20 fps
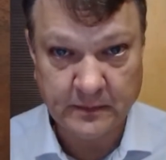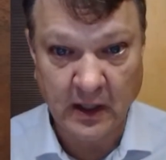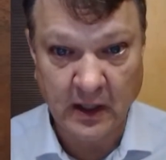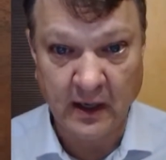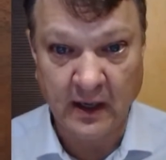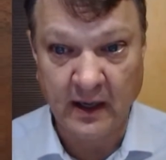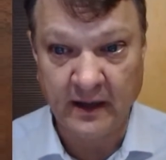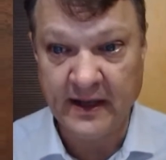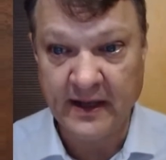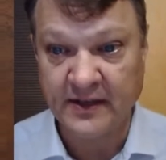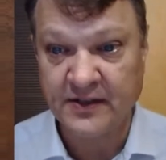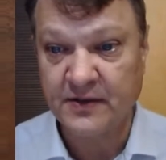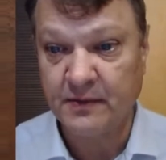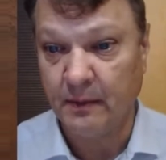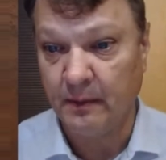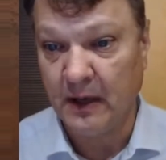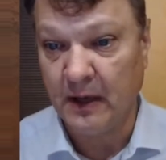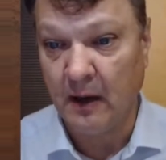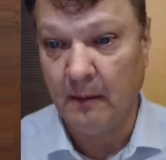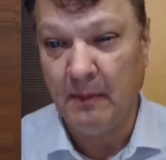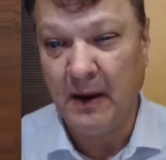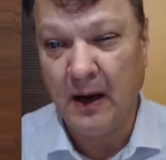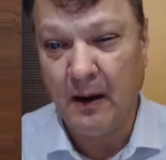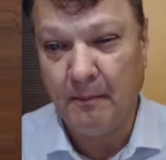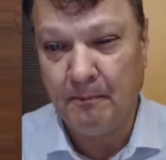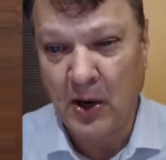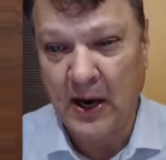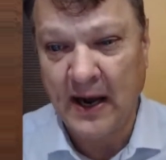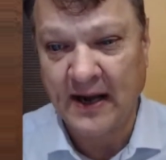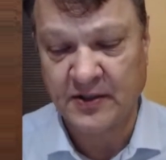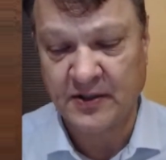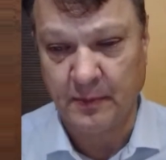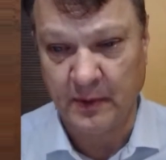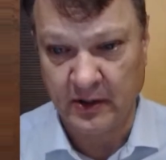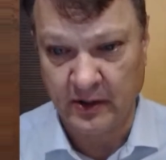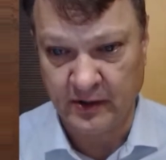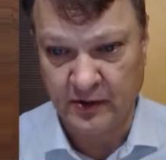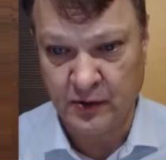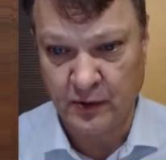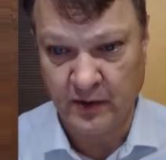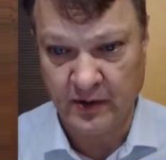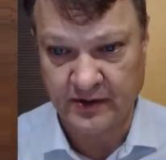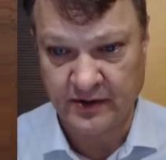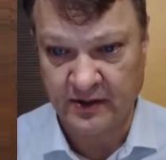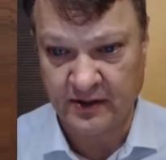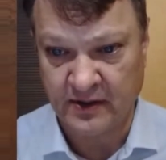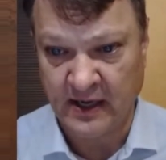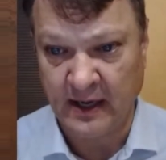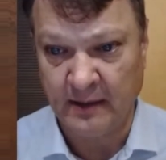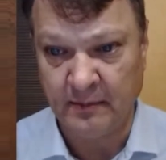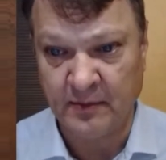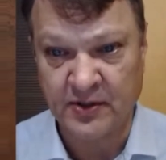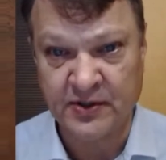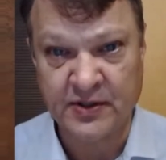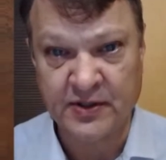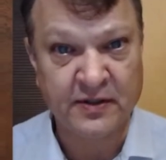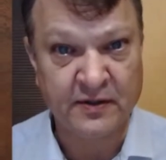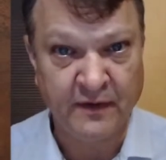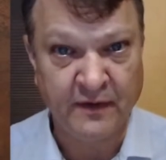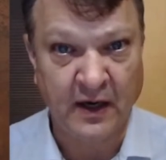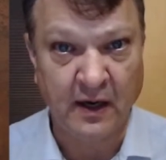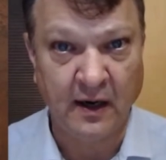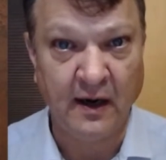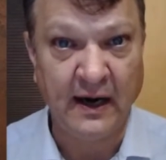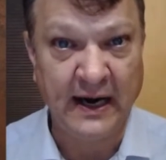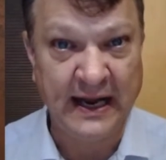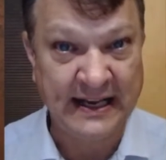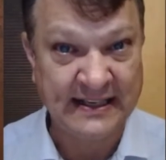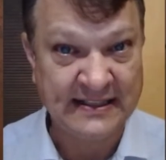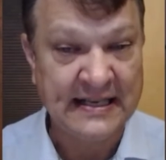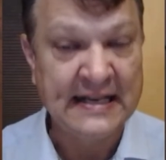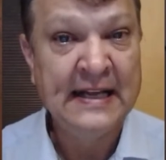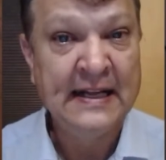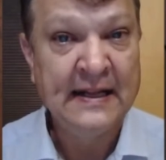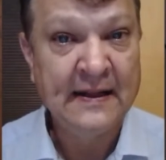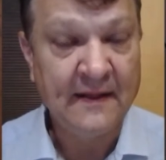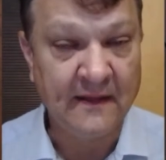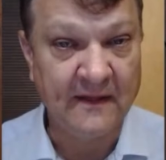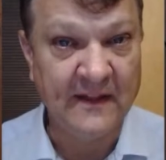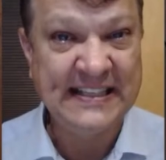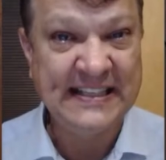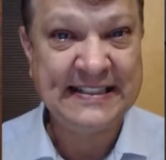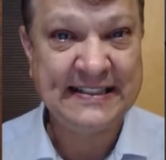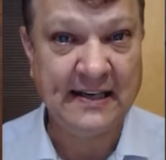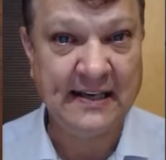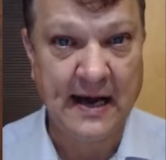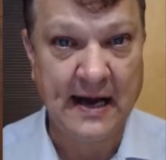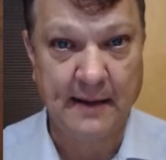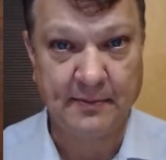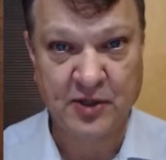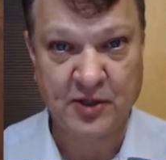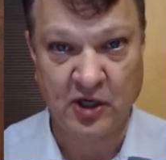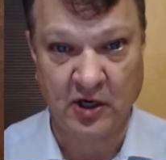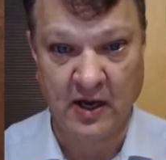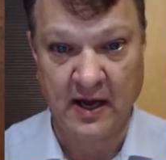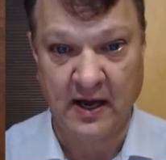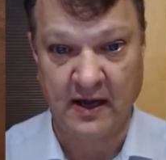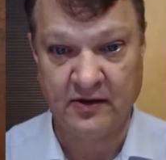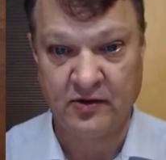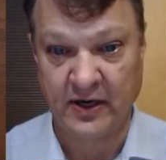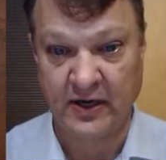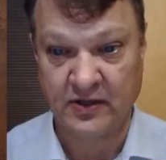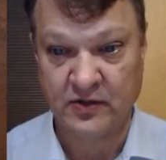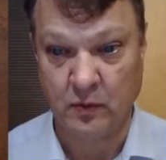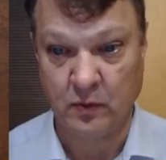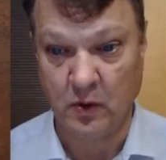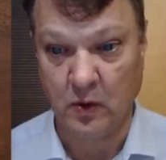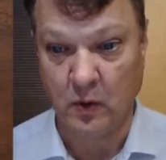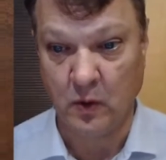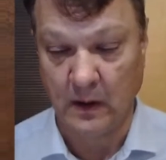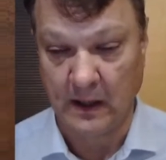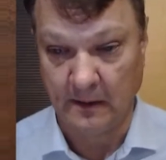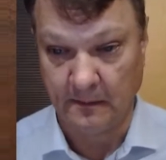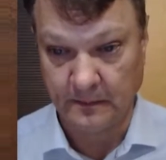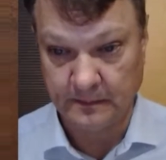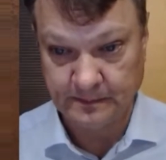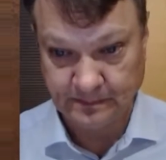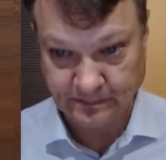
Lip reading: That's approximately 2 years in time, as far as listed option contracts will go out.